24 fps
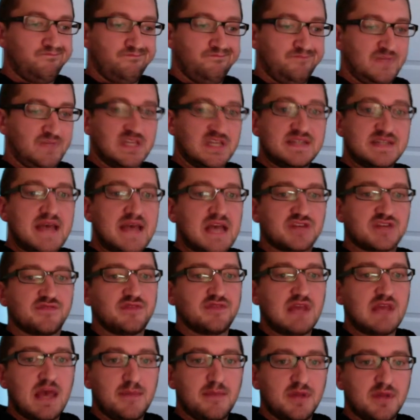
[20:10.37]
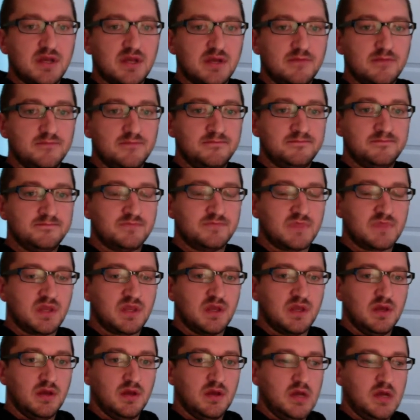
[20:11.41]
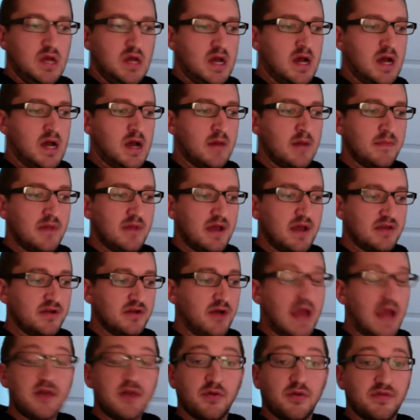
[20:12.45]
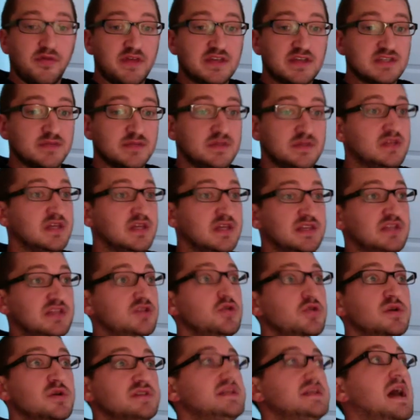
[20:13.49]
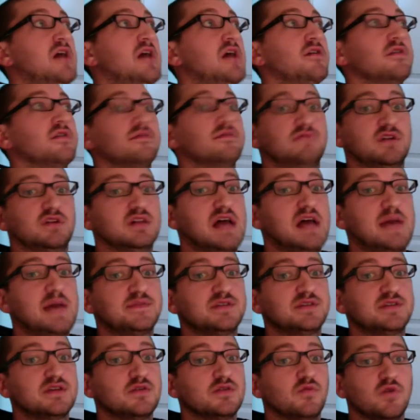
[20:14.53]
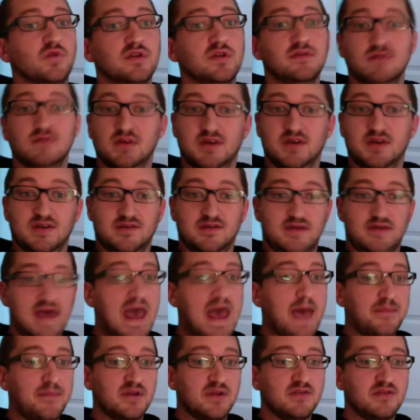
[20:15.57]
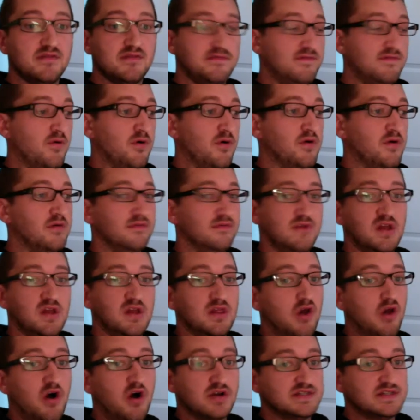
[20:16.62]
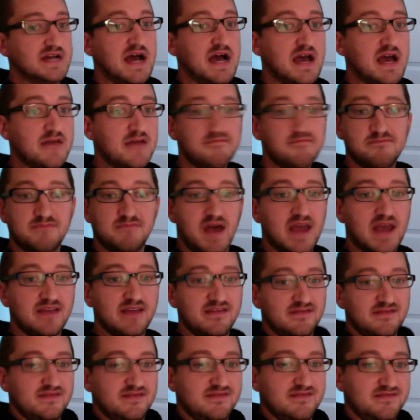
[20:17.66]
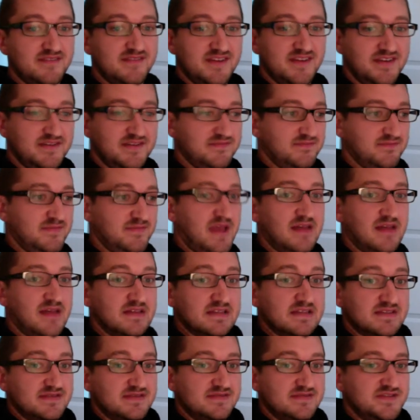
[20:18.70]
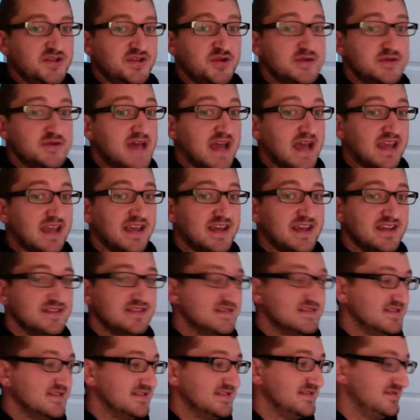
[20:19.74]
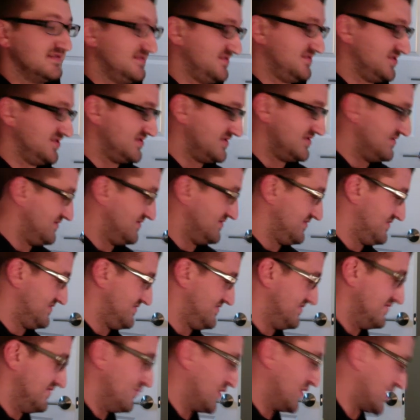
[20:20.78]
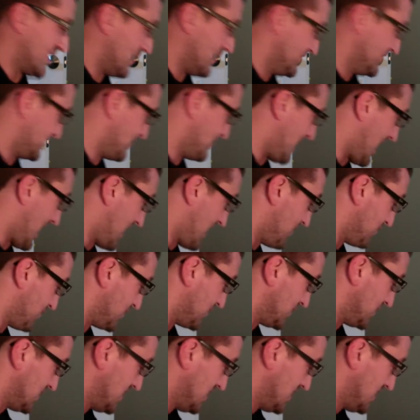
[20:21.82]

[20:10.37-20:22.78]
catastrophe happening? I don't think something like the U.S. dollar collapsing would happen for a long time. At least 2 decades is just what comes to mind. But